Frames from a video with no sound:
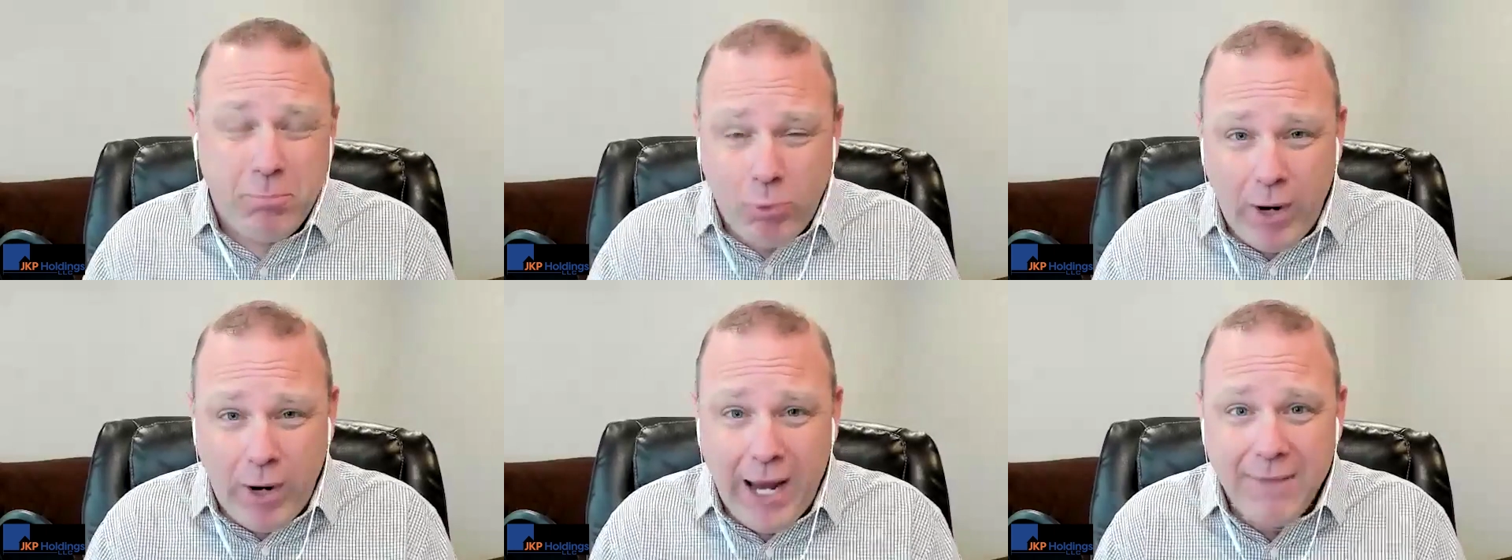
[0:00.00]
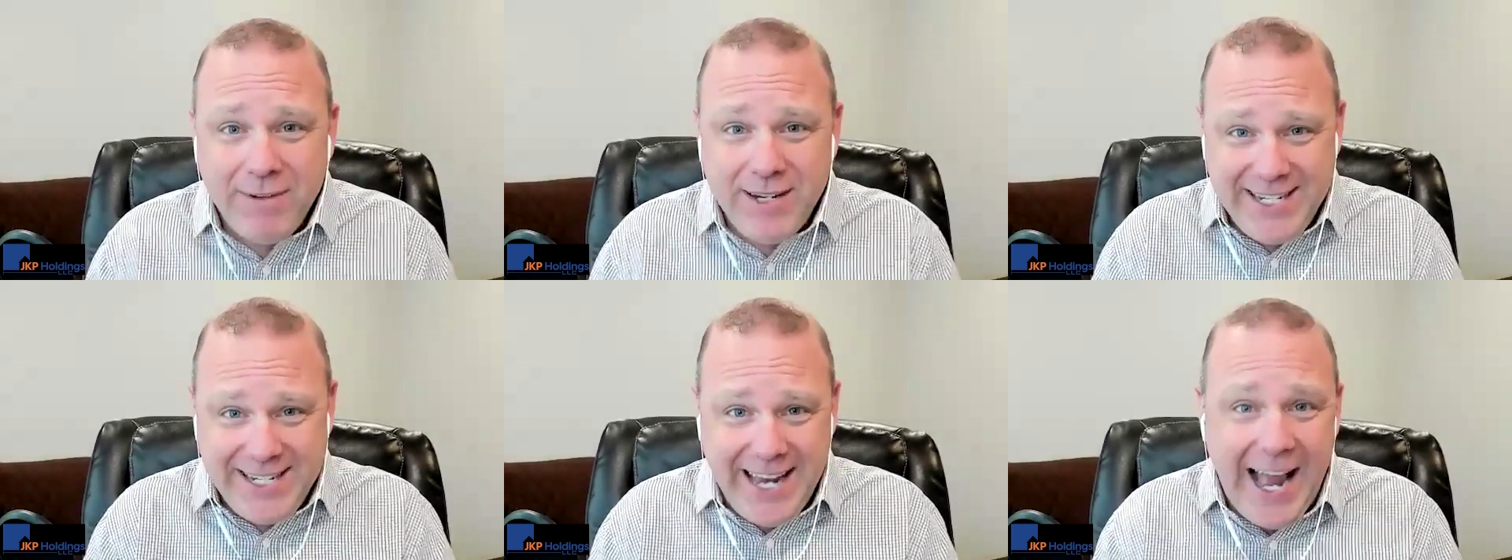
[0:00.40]

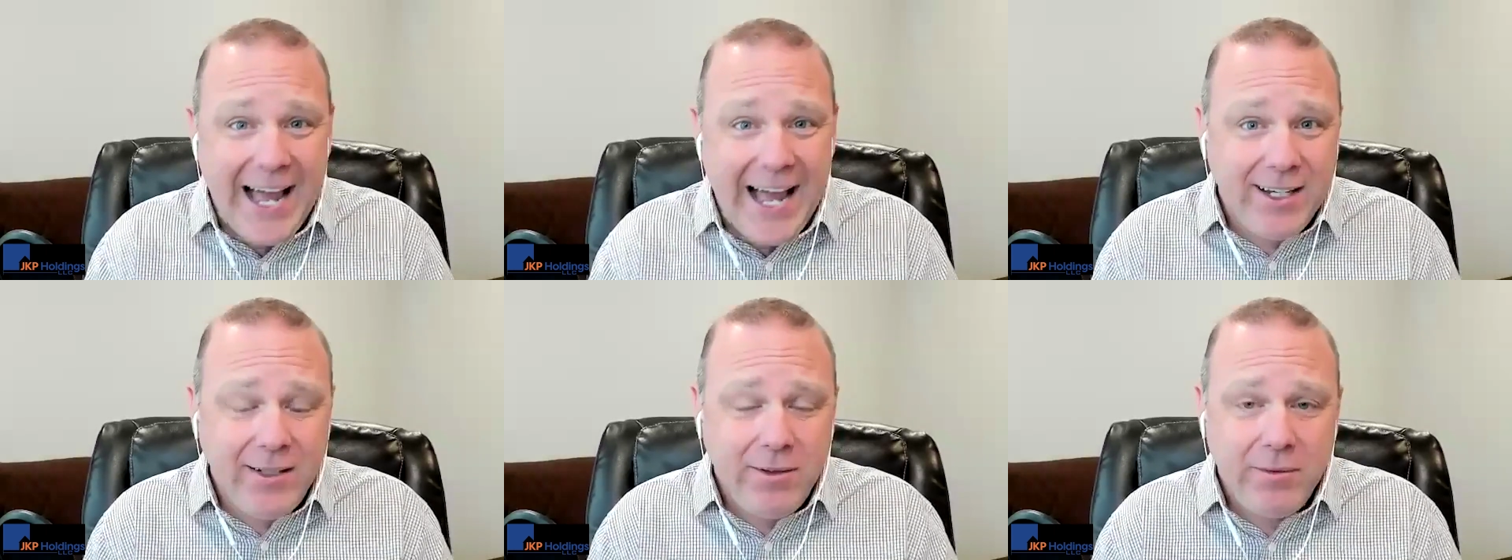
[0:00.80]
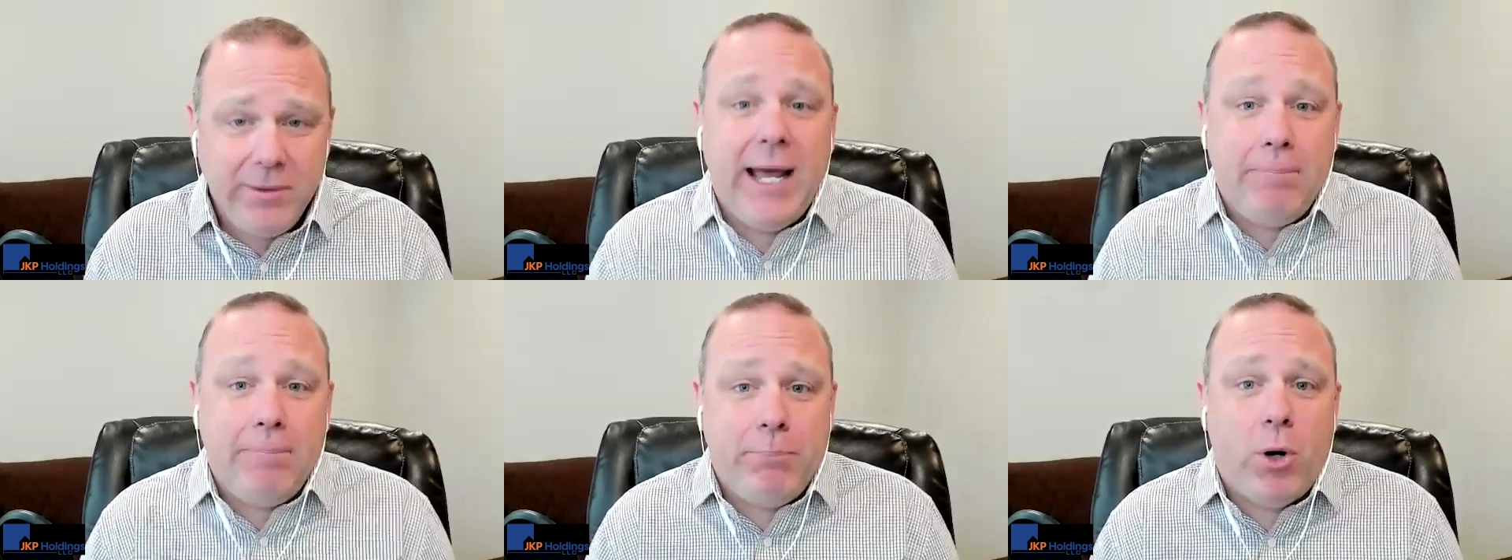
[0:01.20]
private data,
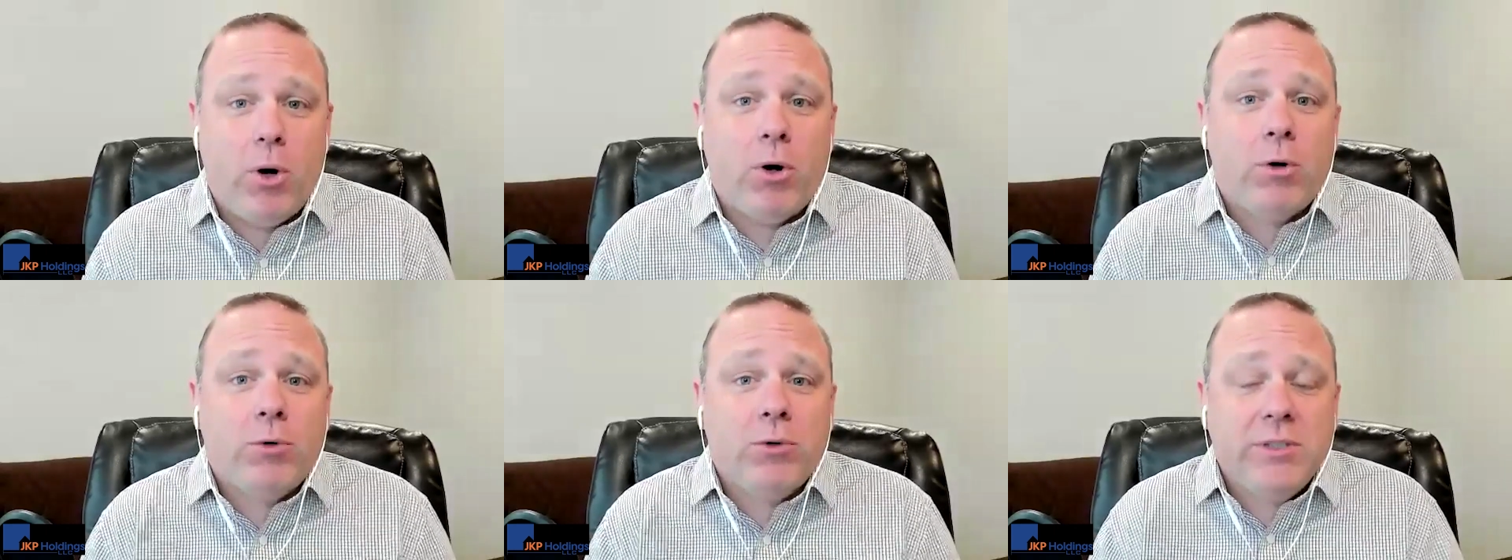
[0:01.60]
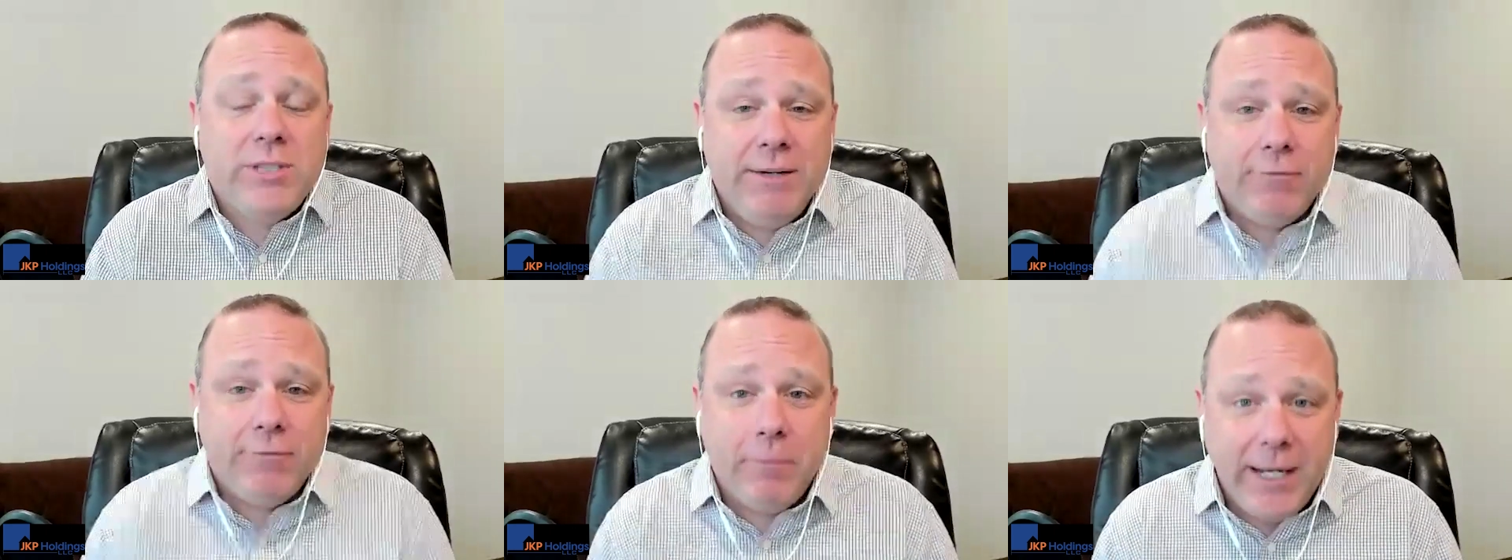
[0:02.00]
that borrower's
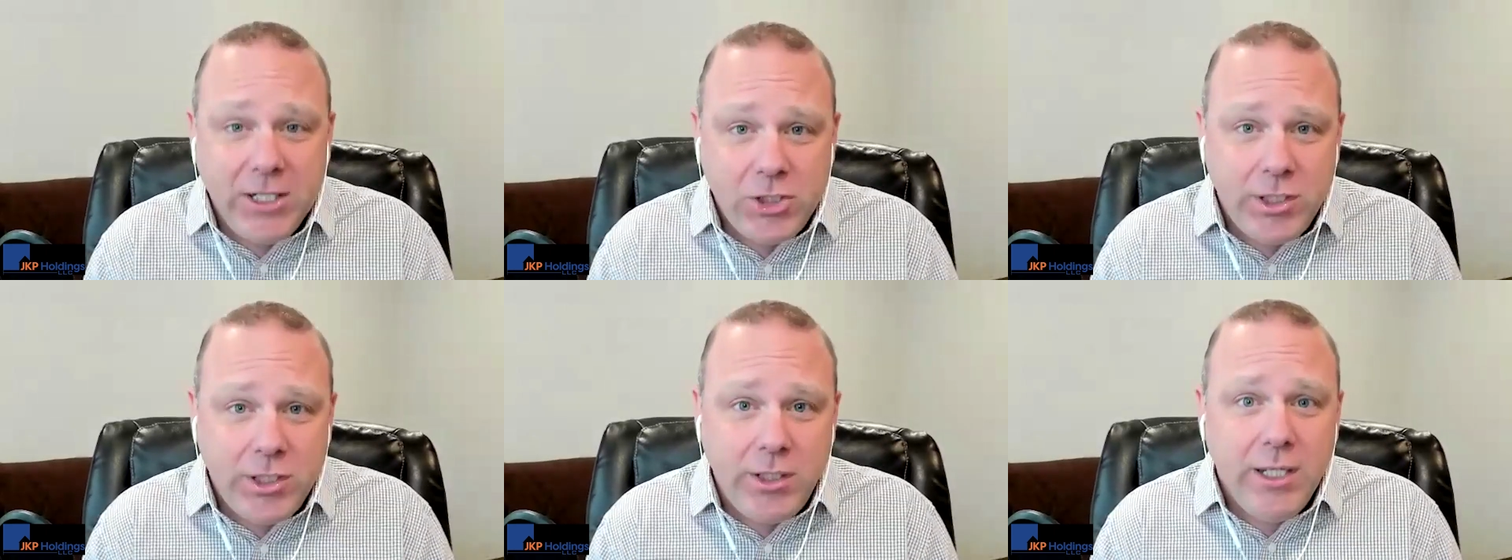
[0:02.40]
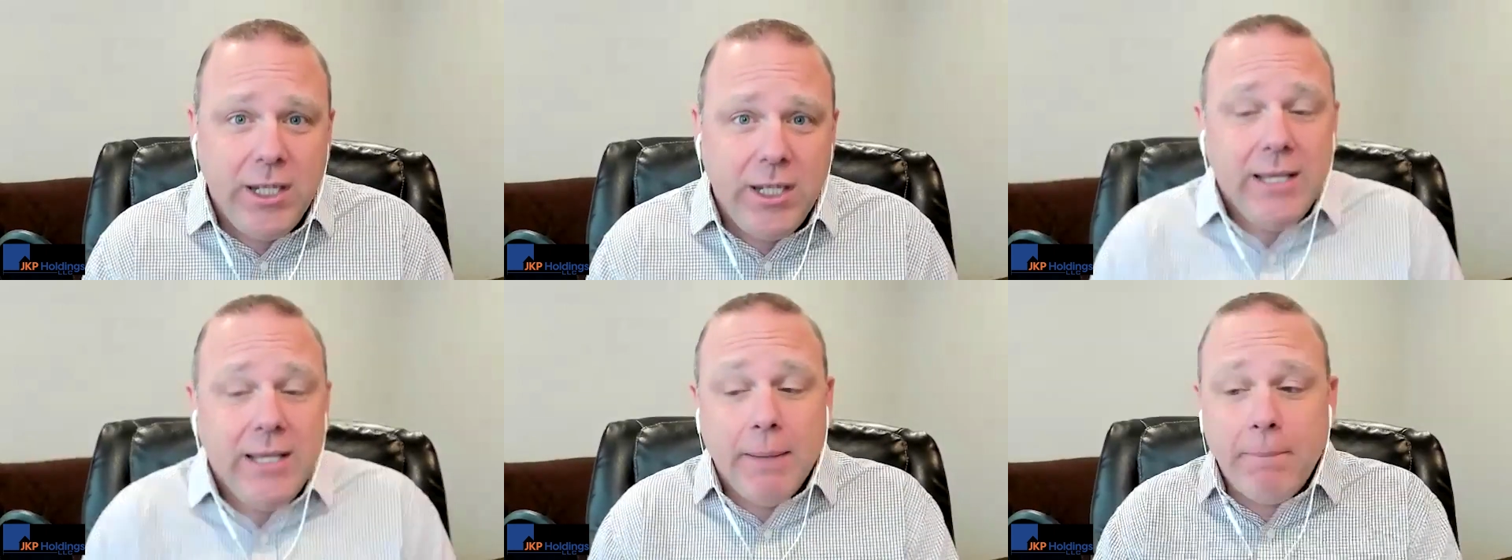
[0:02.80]
information,
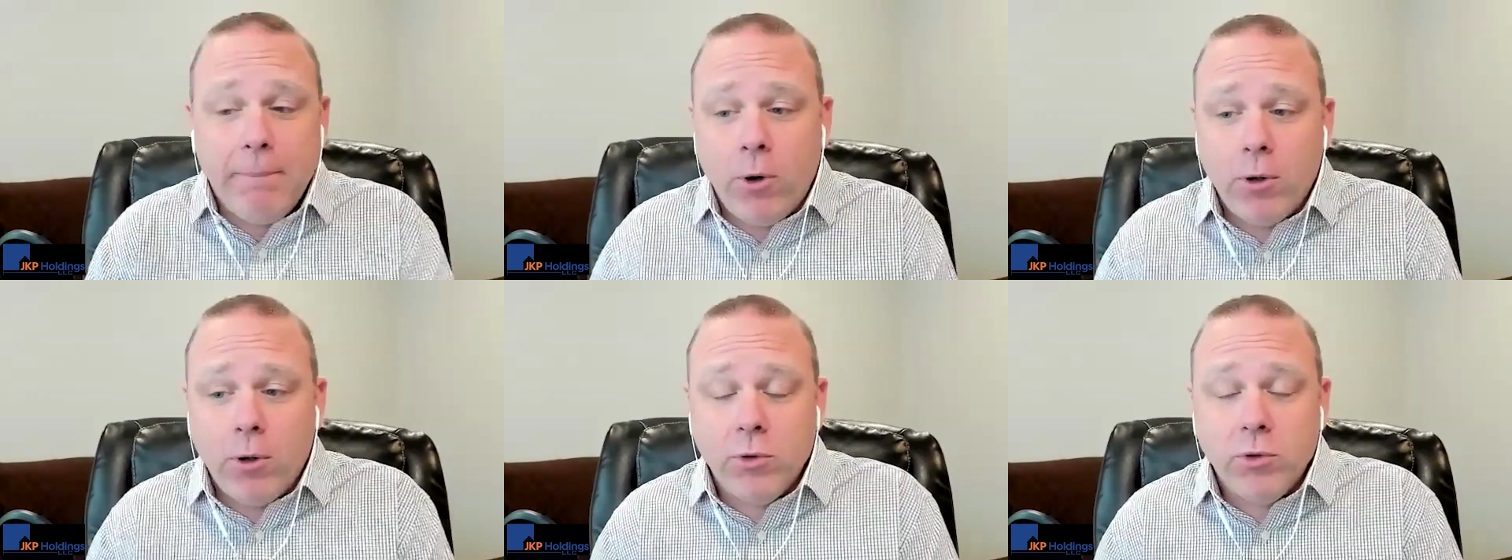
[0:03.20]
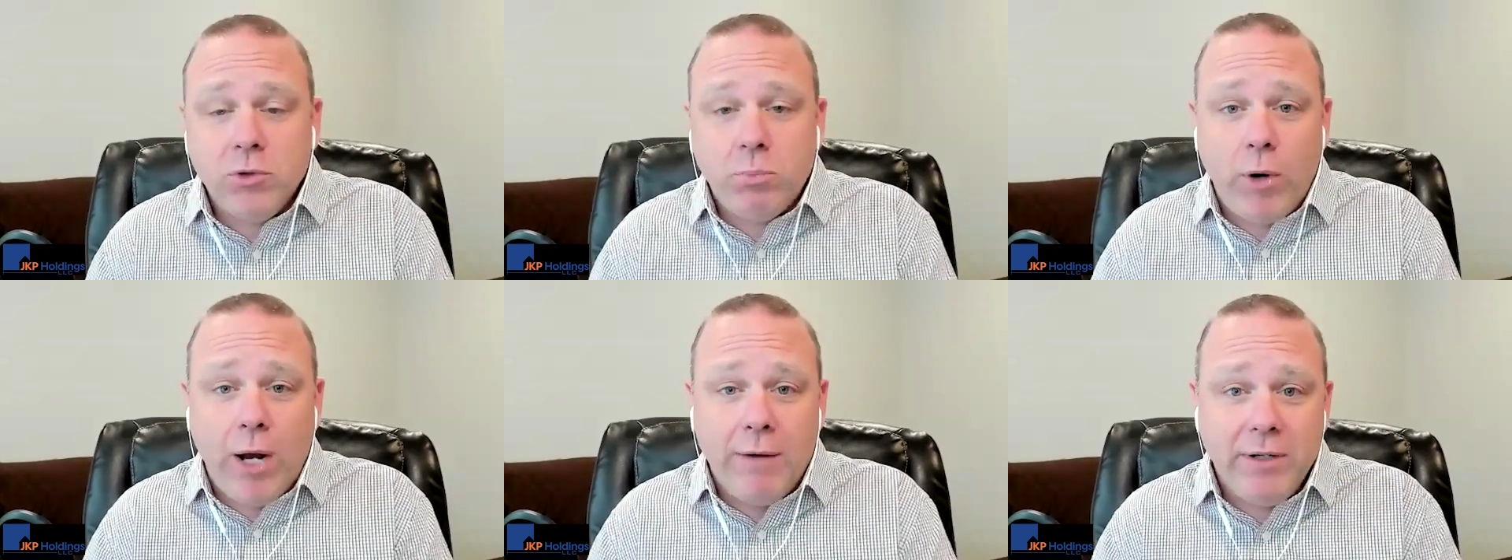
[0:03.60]
that borrower's
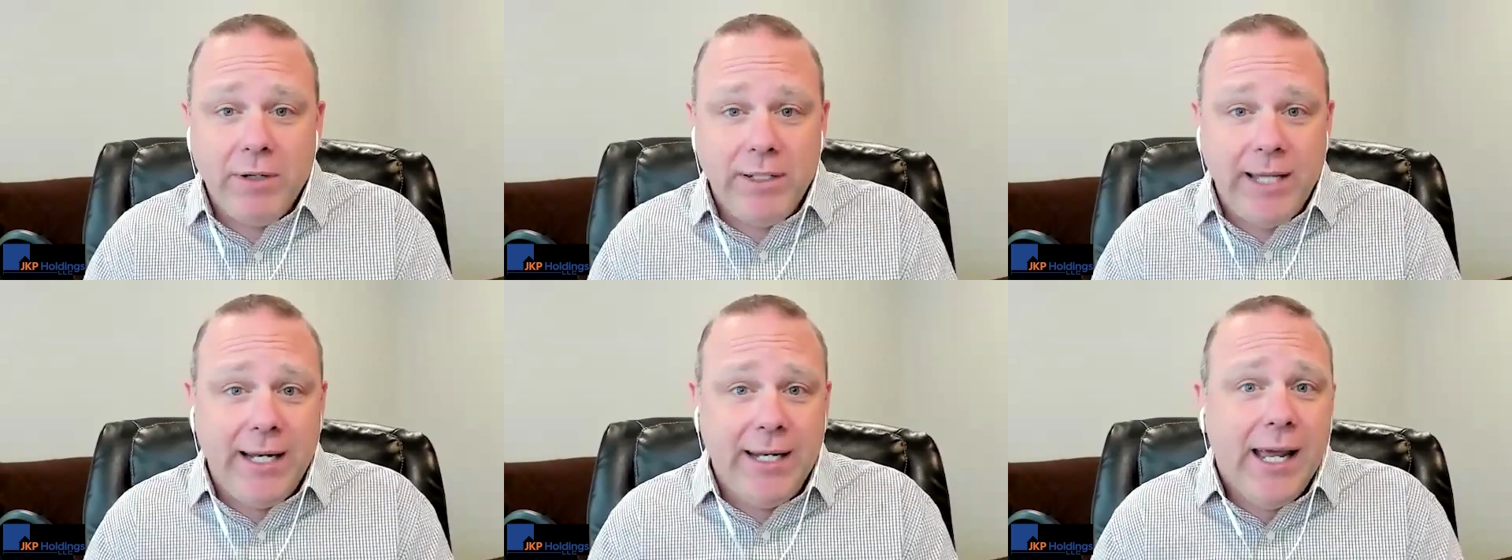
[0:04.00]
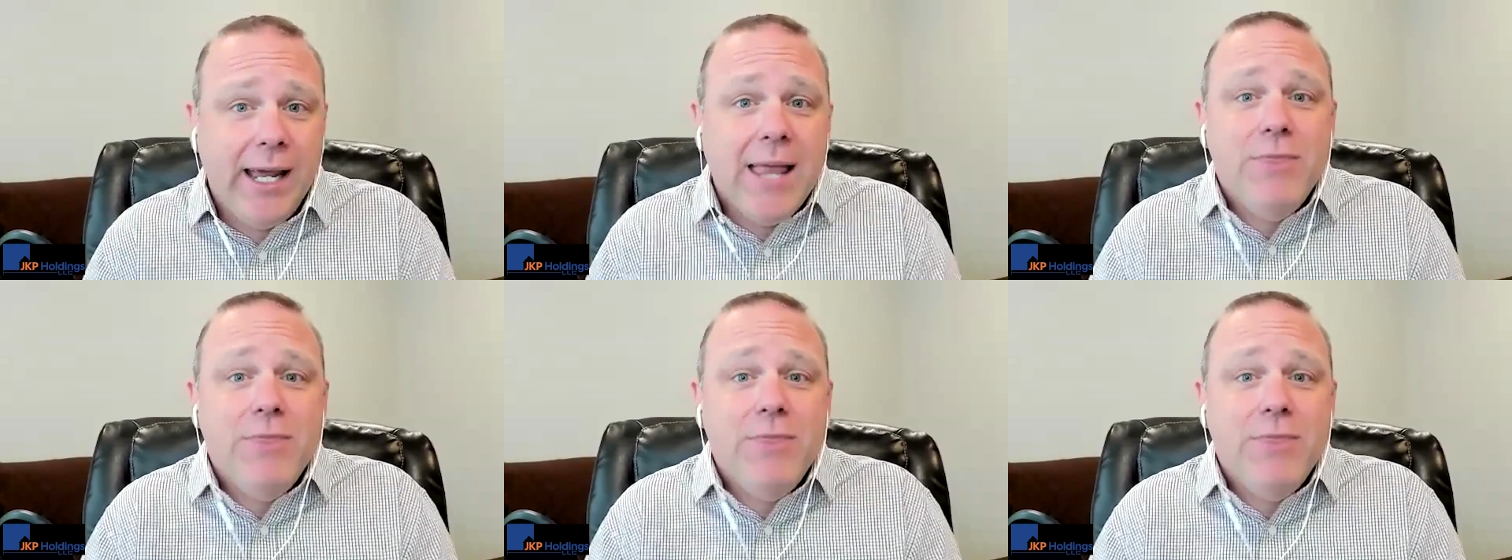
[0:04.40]
private debt.